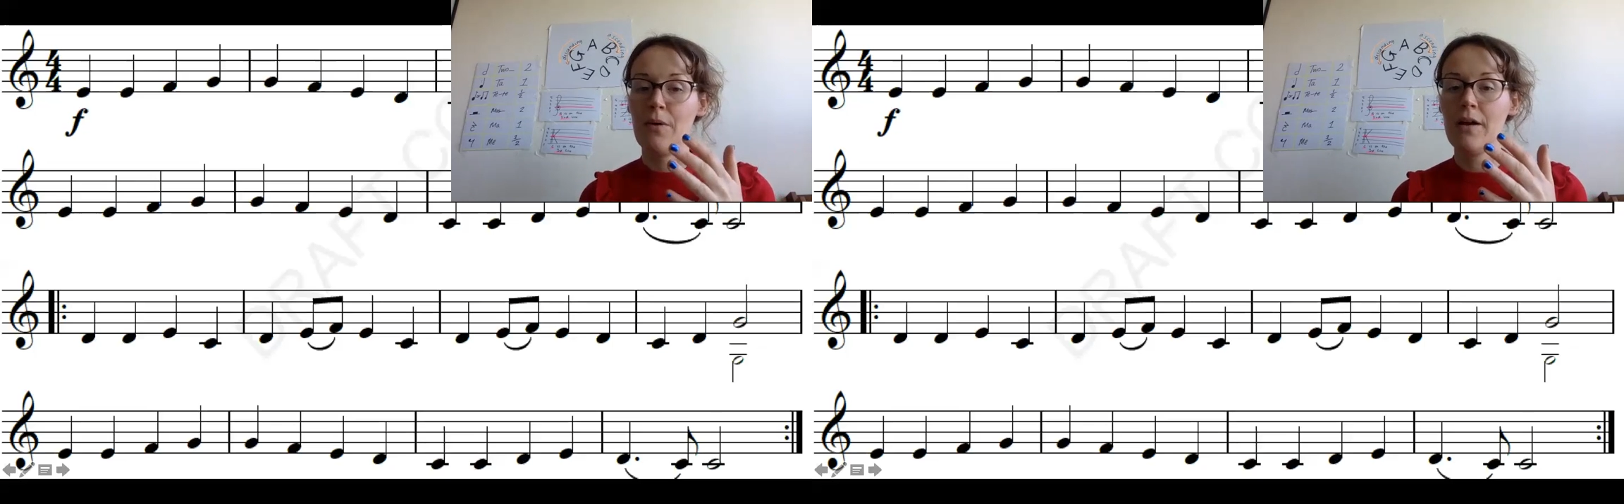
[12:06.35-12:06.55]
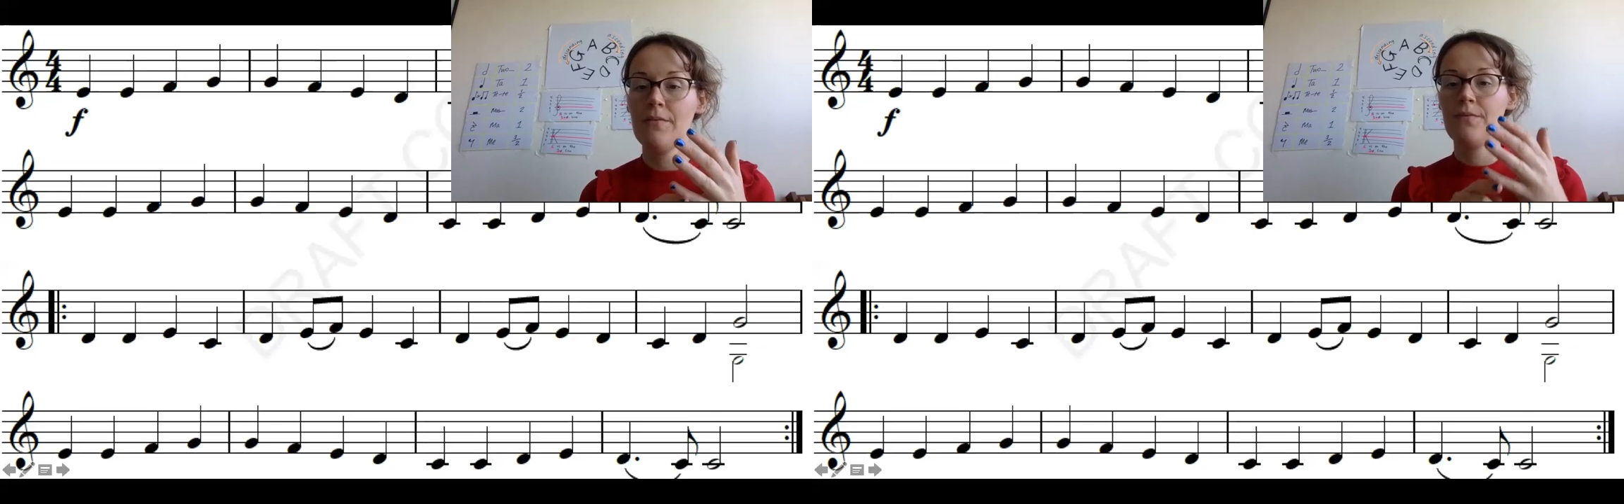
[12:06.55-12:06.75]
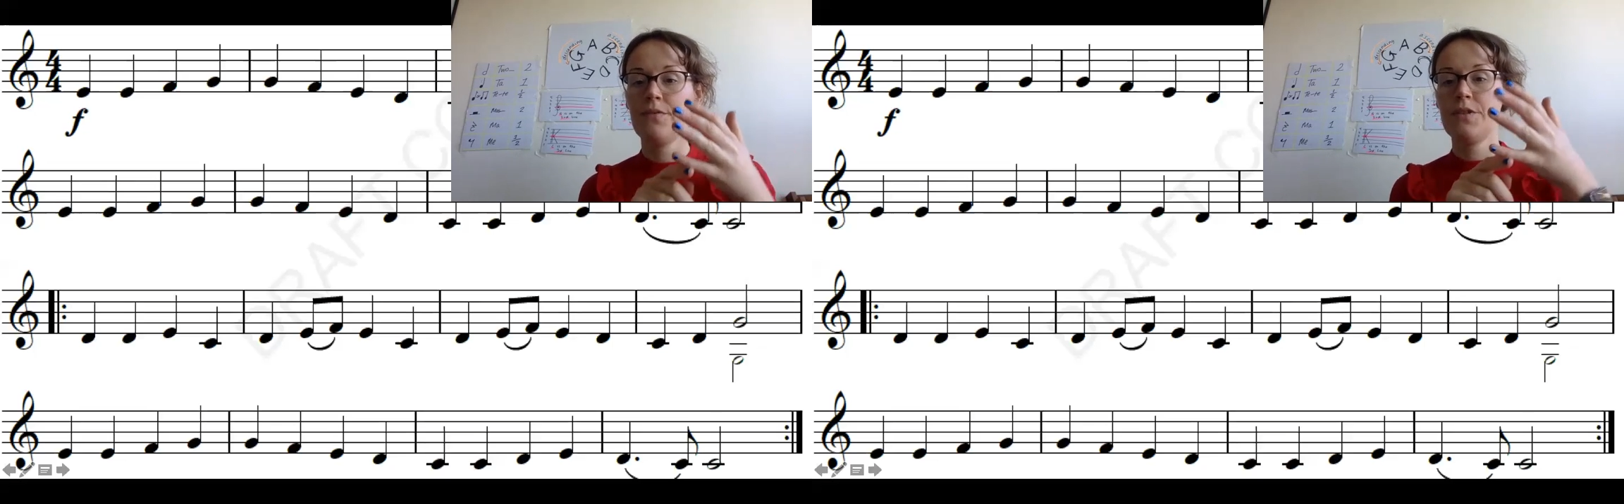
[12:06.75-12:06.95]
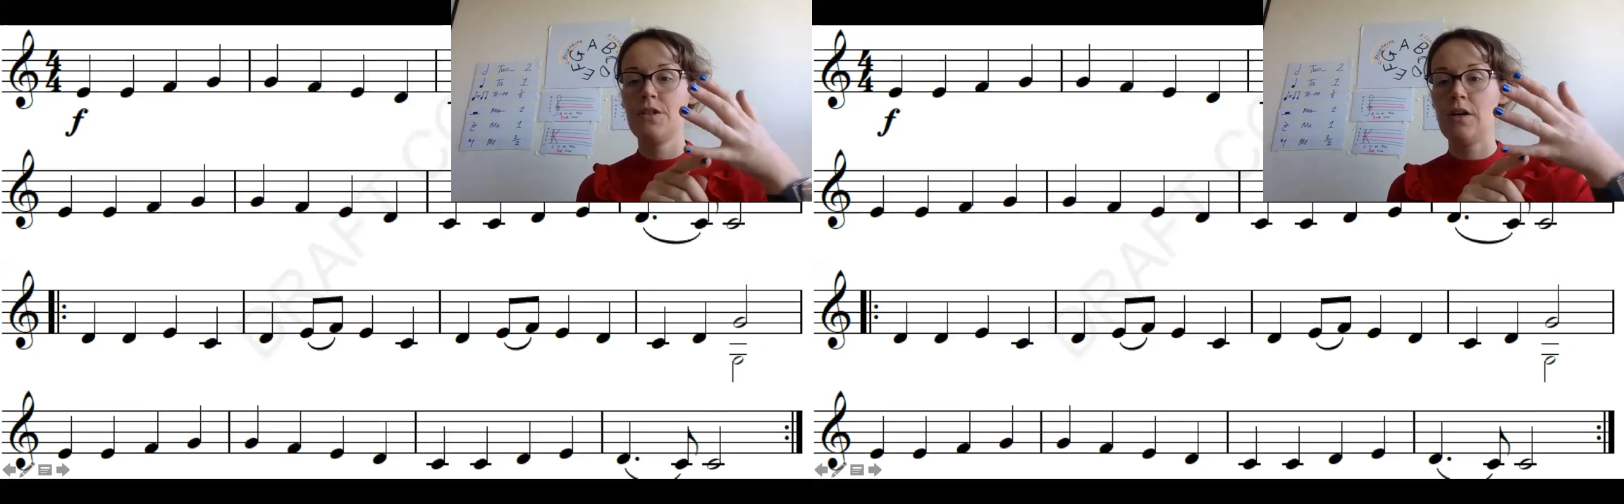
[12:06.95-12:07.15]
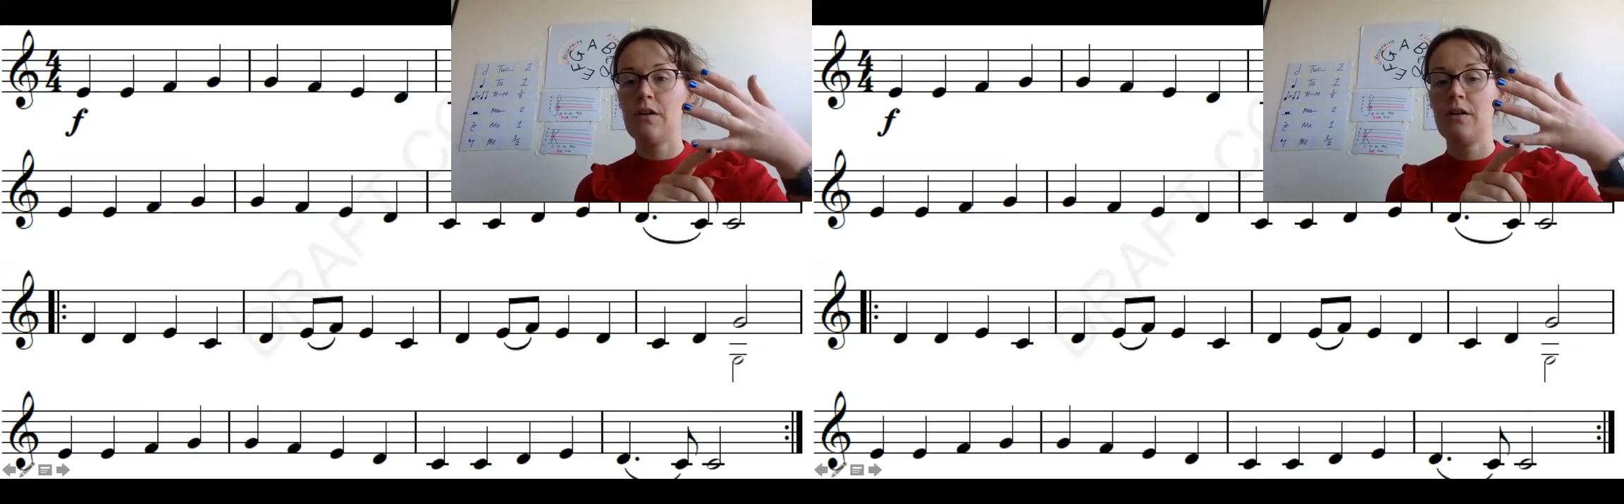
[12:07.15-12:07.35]
1,
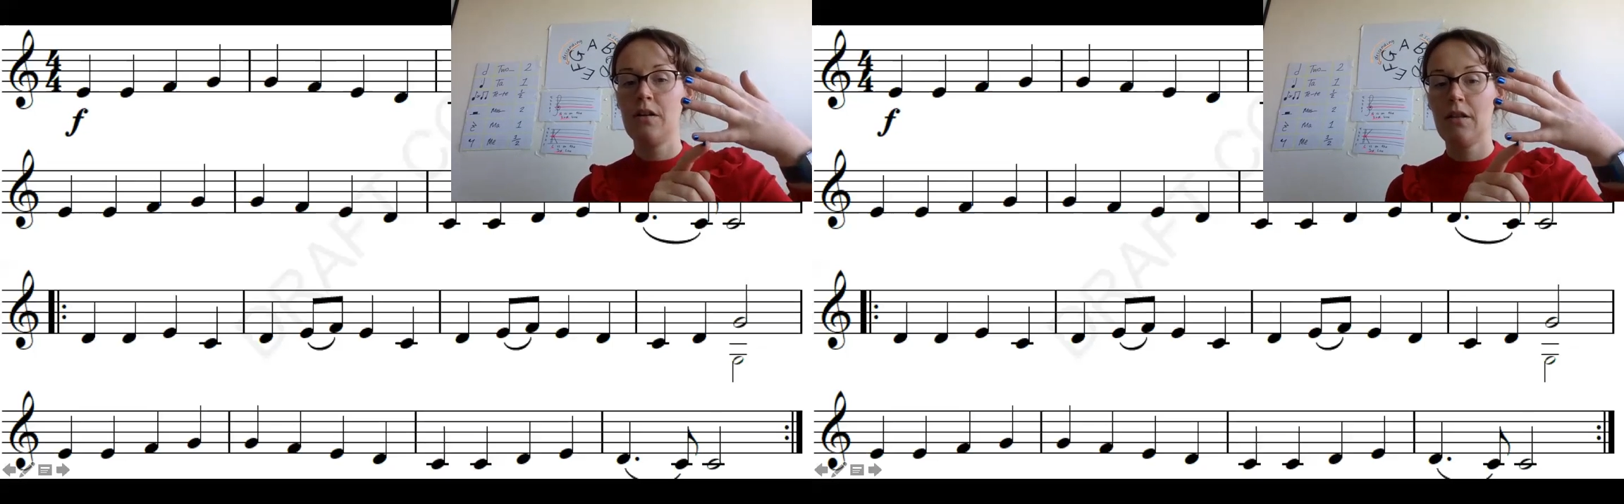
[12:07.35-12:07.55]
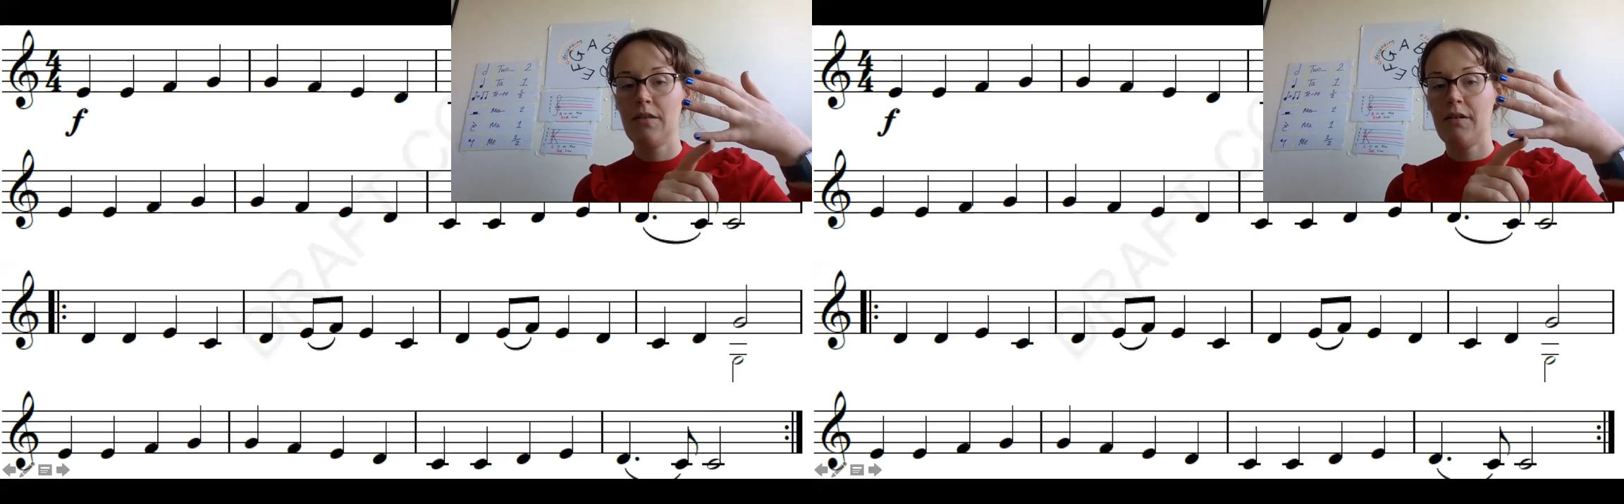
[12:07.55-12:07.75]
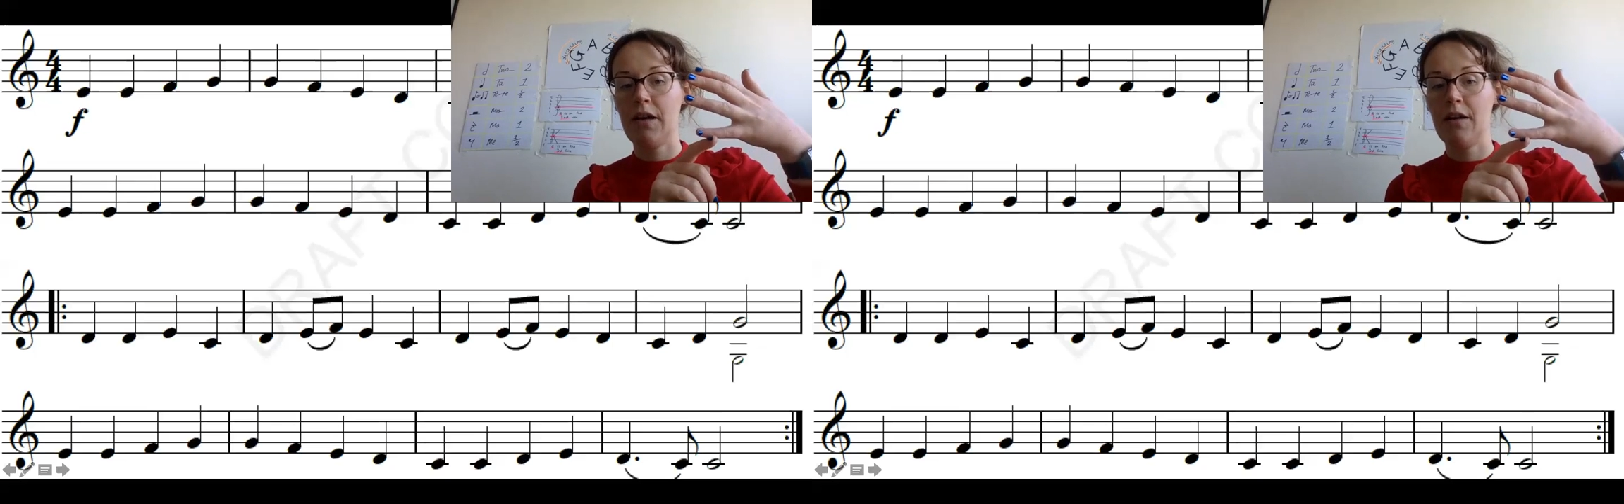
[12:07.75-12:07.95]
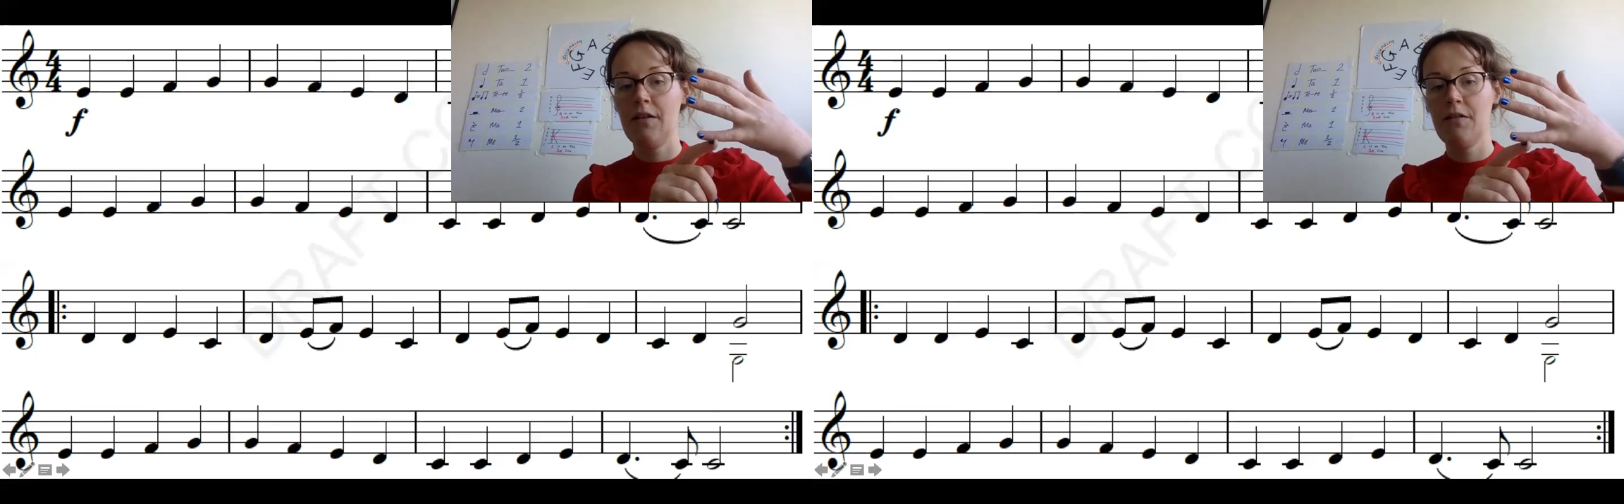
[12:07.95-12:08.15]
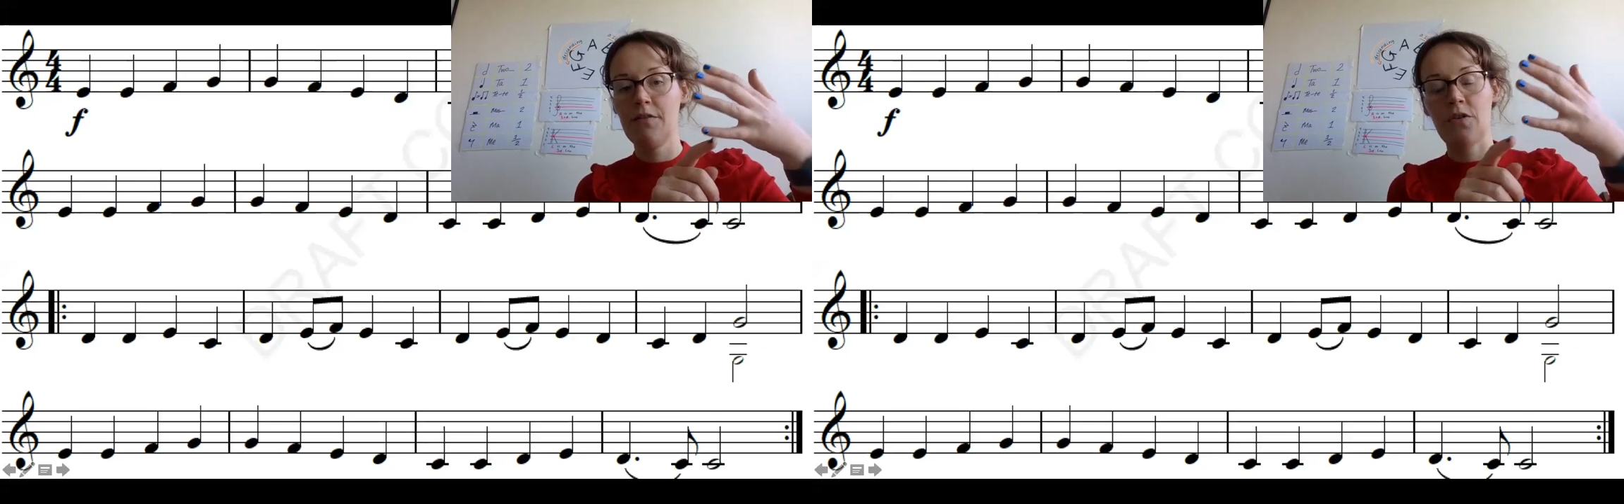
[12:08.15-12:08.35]
2, 3,
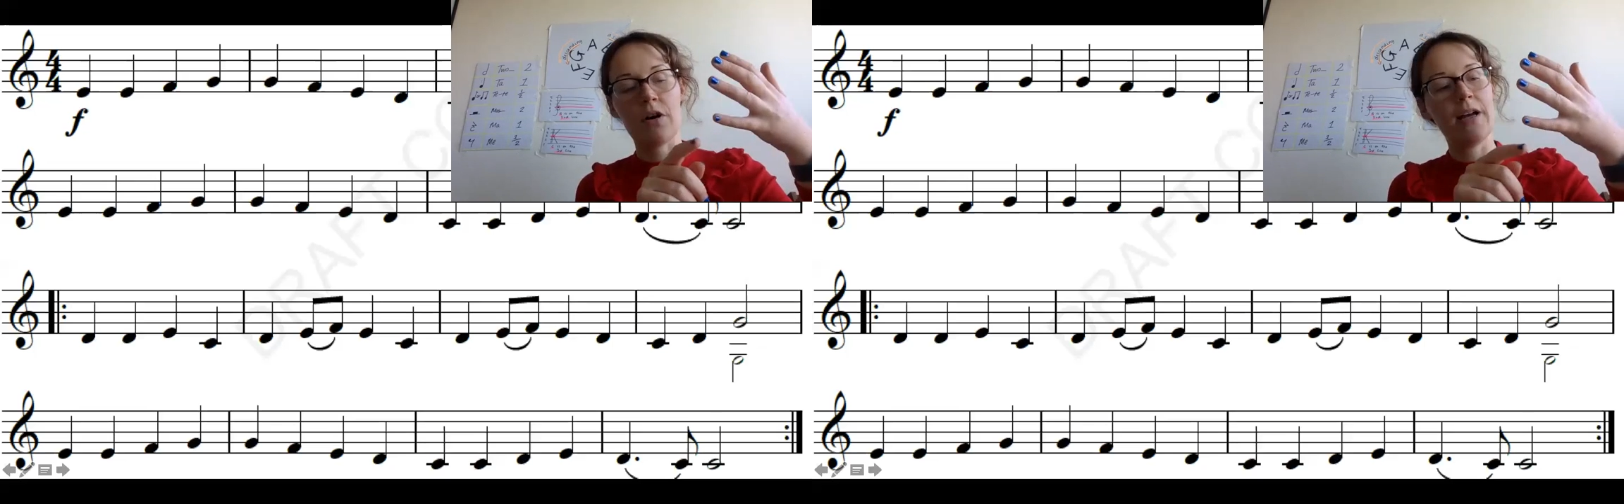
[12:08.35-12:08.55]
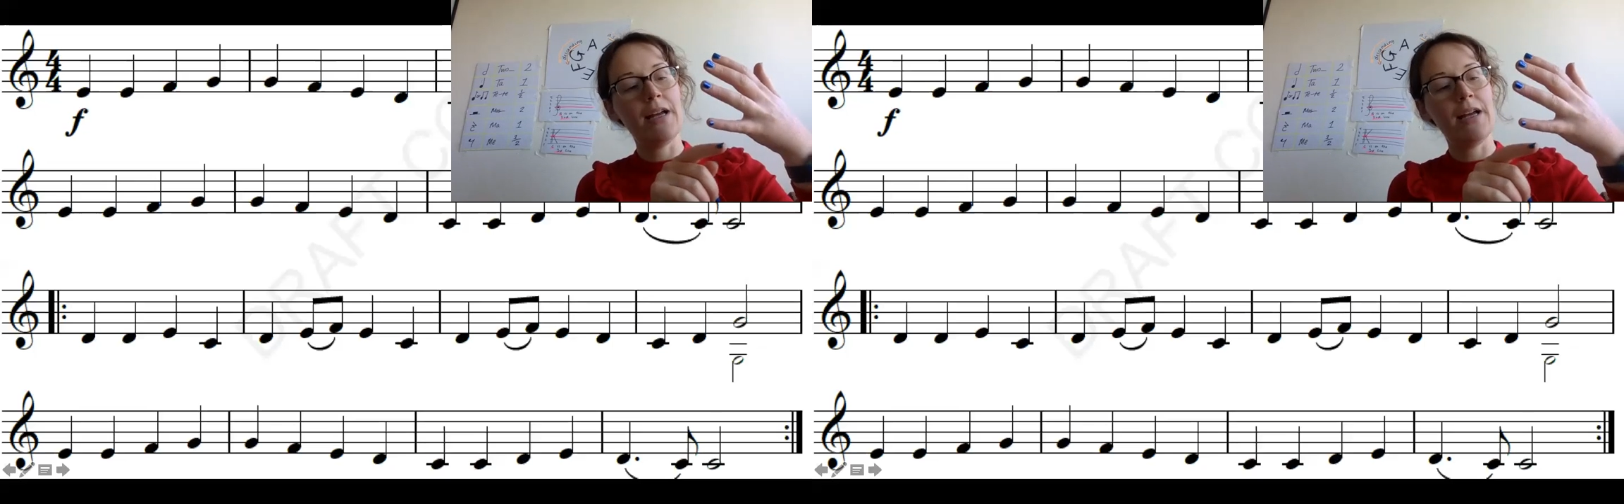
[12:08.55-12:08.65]
4.